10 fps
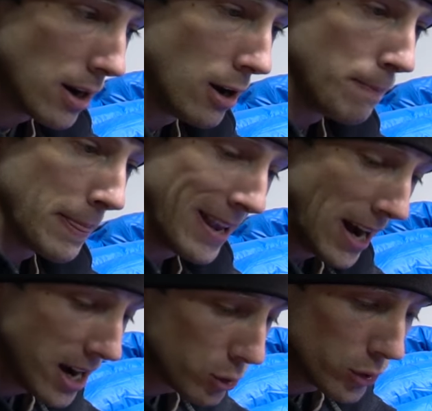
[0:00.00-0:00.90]
Um, and
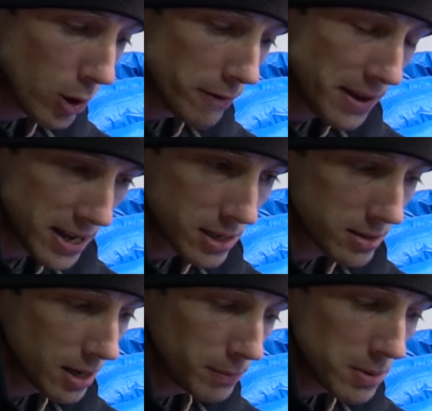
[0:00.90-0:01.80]
I don't know if that's
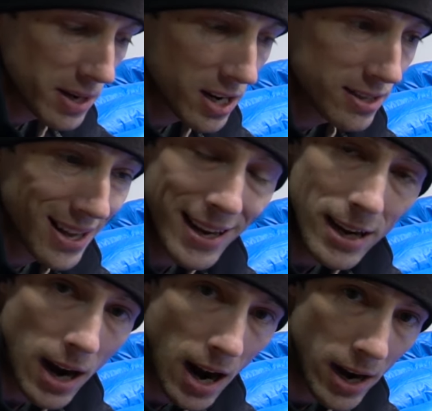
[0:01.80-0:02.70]
simply because they get a